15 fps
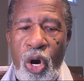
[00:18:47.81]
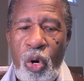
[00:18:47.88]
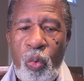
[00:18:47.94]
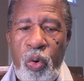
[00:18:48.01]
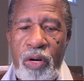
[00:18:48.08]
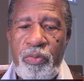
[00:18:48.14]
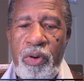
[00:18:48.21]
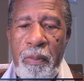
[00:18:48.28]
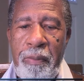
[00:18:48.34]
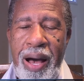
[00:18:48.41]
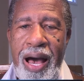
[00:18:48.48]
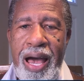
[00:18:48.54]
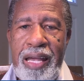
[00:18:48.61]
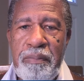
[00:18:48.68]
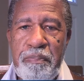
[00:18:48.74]
would
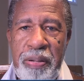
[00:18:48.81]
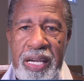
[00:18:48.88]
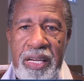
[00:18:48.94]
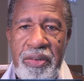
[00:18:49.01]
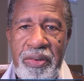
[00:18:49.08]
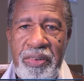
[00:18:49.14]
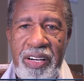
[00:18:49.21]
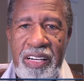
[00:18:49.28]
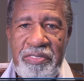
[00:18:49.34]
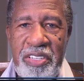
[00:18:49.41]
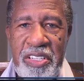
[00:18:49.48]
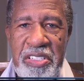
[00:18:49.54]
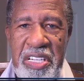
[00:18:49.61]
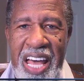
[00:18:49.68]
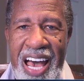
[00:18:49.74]
remind Peter of
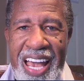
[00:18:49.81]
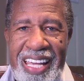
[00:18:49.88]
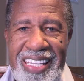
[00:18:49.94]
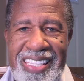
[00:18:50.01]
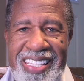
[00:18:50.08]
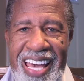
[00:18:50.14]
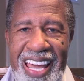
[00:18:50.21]
the night